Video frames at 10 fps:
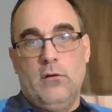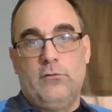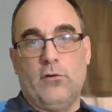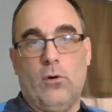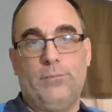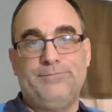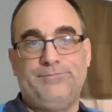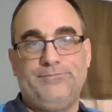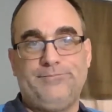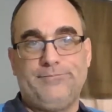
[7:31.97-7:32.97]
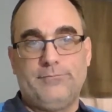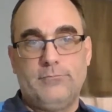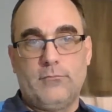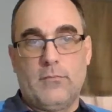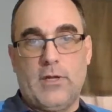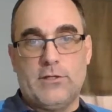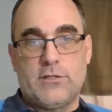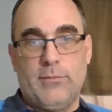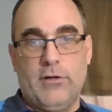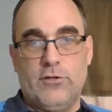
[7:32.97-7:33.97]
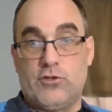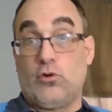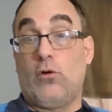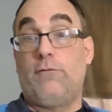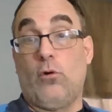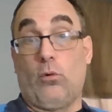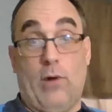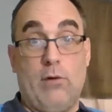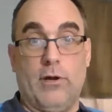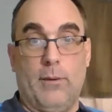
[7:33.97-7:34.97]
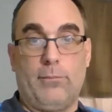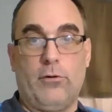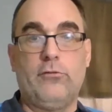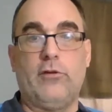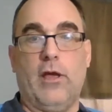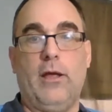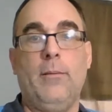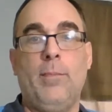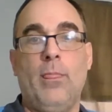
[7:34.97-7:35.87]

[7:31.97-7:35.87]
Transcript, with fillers: So that's a bit of the stroke folk roundup per se.